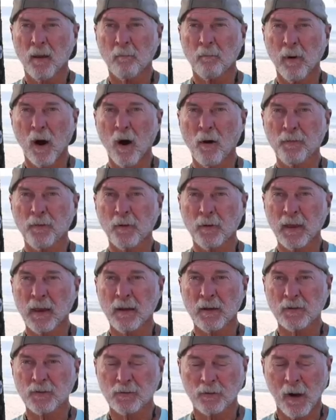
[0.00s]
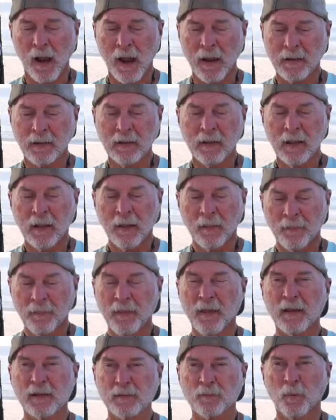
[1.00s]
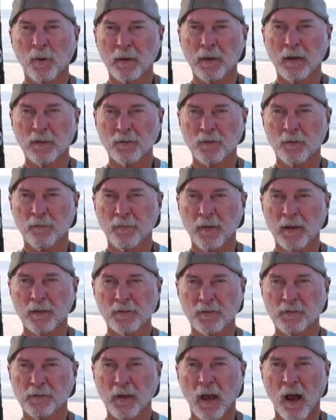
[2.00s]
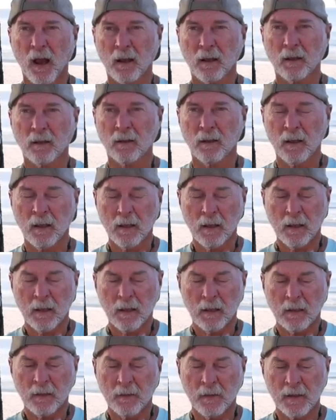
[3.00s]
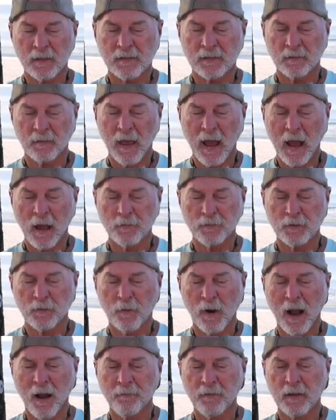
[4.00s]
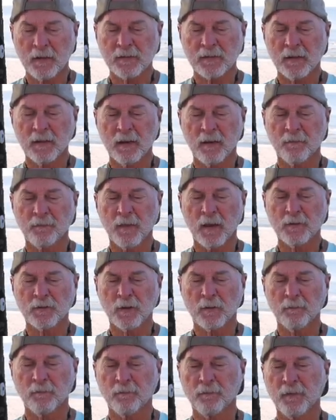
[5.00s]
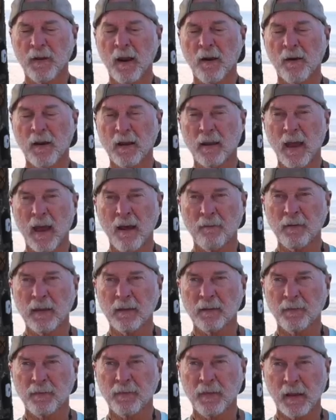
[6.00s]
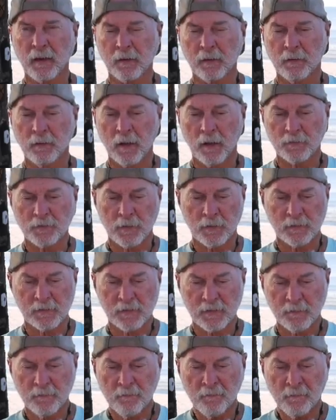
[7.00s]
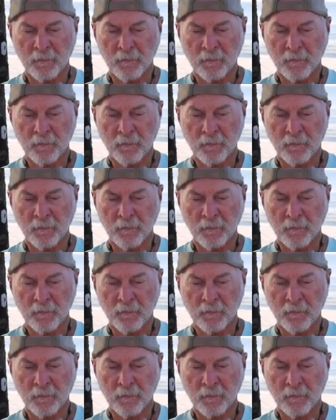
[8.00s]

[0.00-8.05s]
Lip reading: Both will get a strike. This will get your fish stuck. This allows you obviously to fish in very heavy, thick conditions.